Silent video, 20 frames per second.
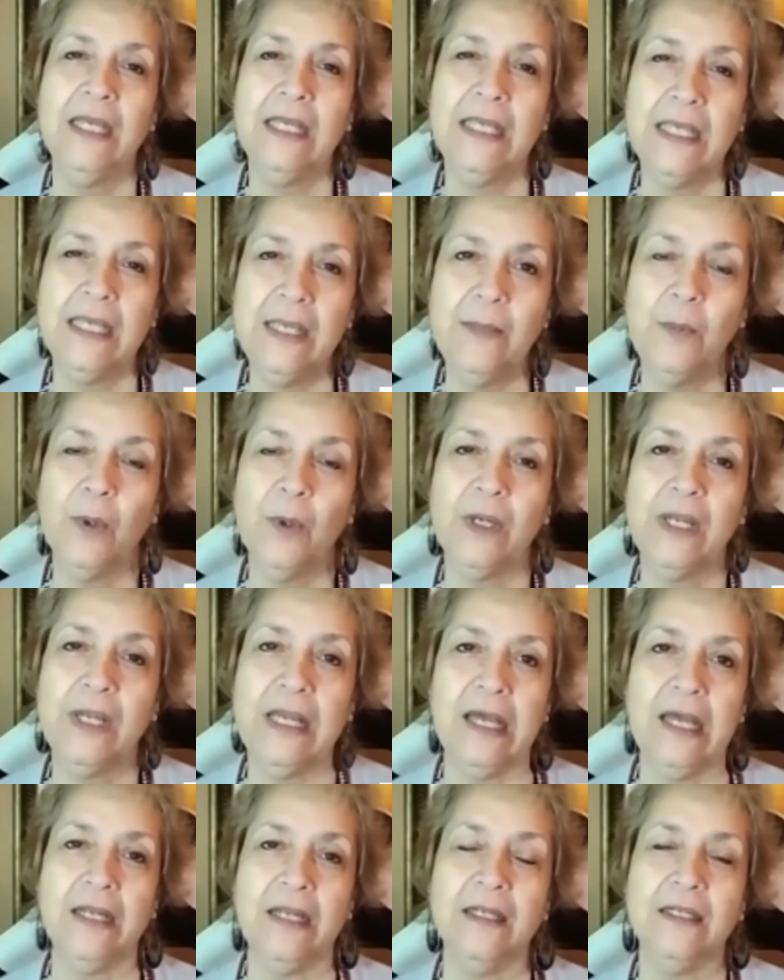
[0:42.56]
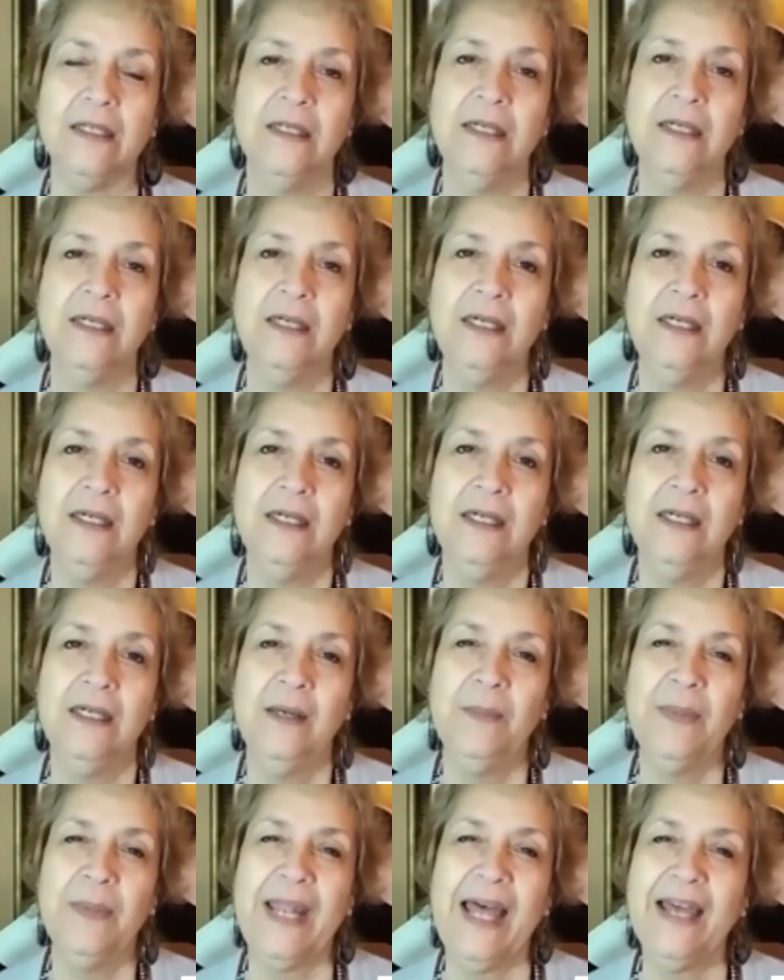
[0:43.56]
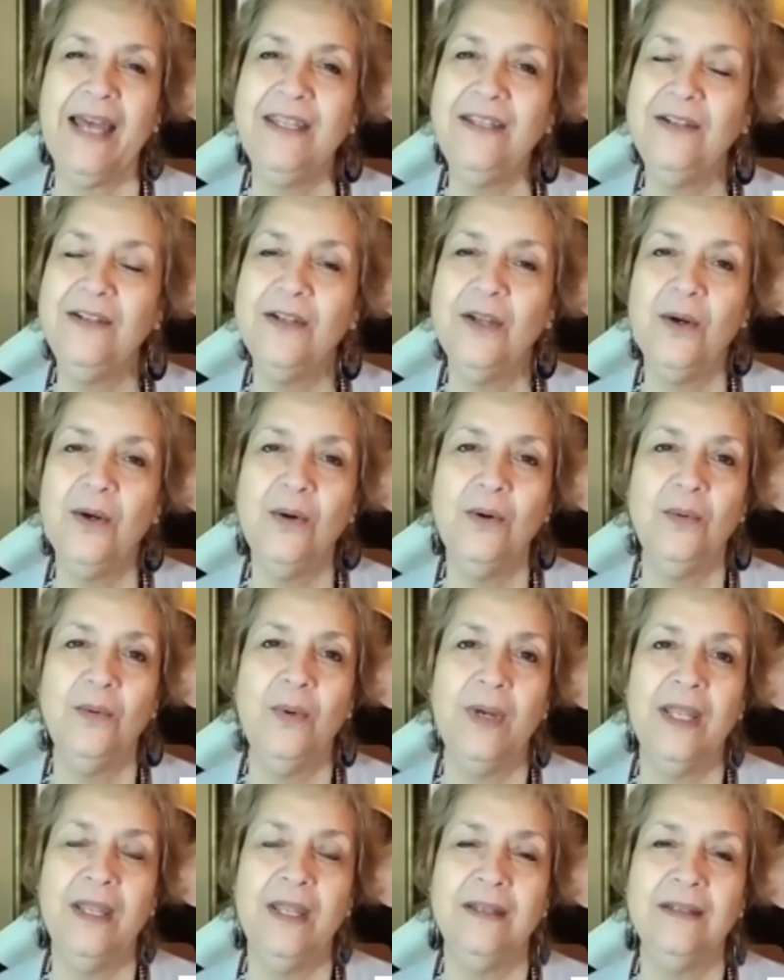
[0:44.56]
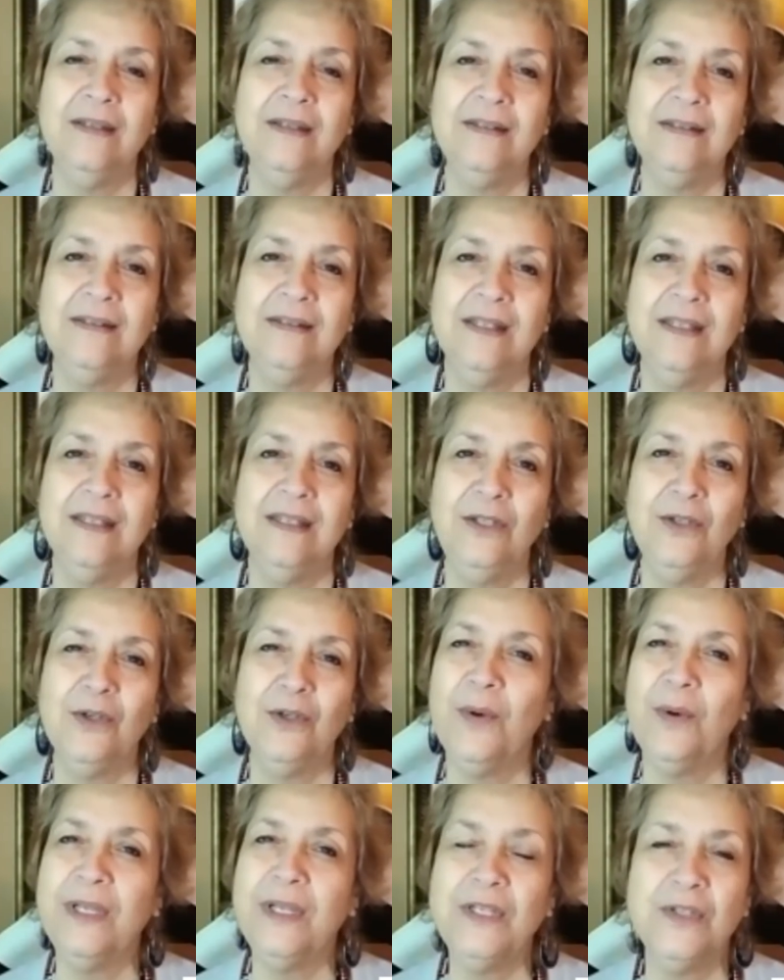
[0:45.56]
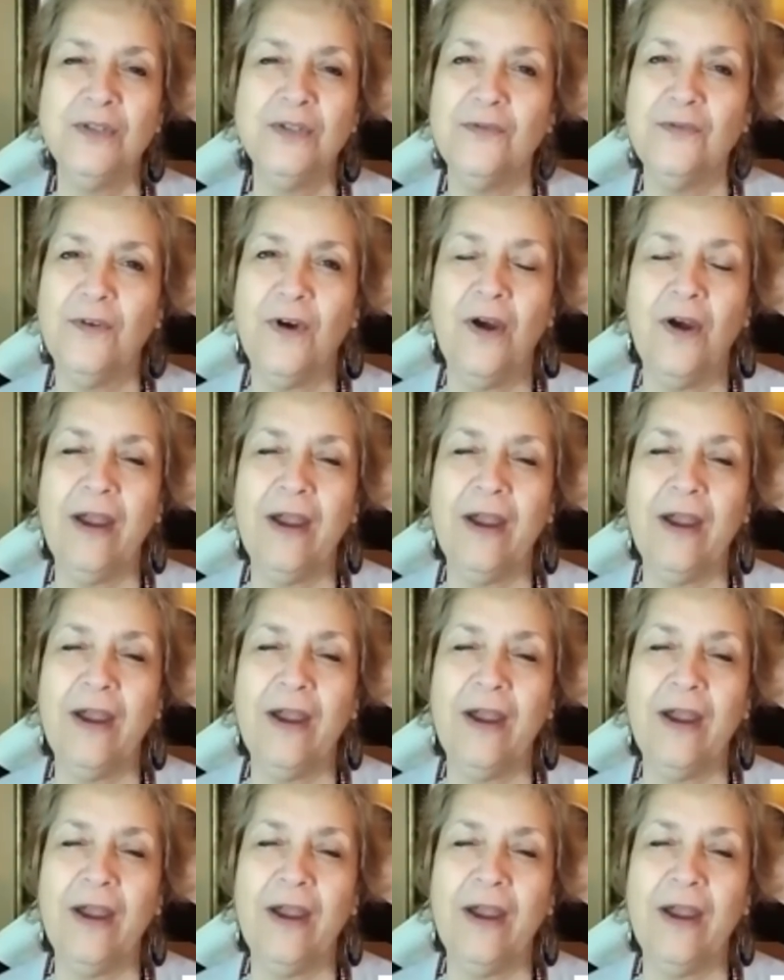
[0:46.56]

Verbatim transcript: keep working on it. But how do you know when you're going too far?